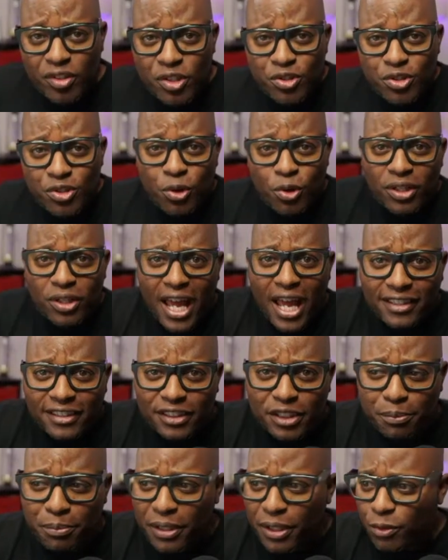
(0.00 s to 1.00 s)
So glad
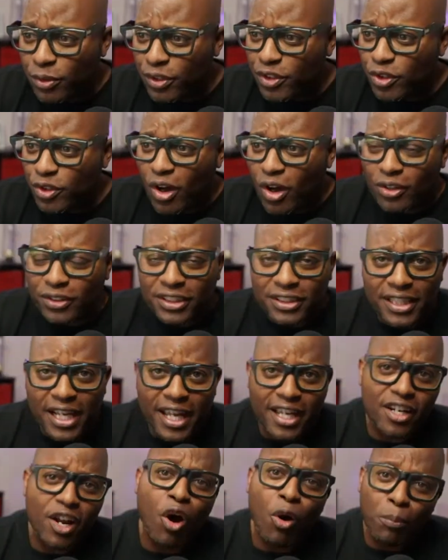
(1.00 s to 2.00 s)
to speak with you all
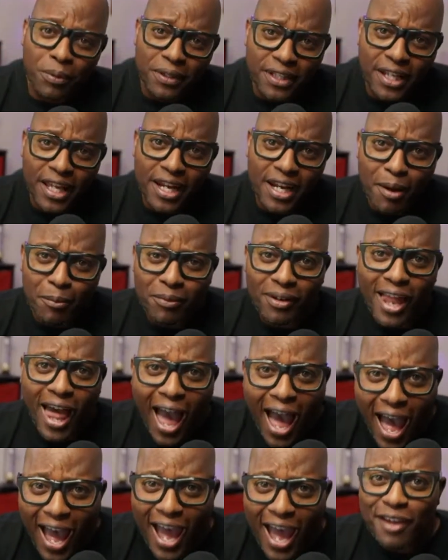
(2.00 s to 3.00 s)
today and hoping that I'm
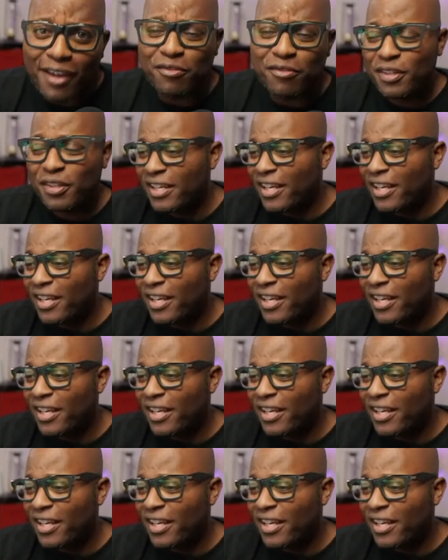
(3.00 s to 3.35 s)
live.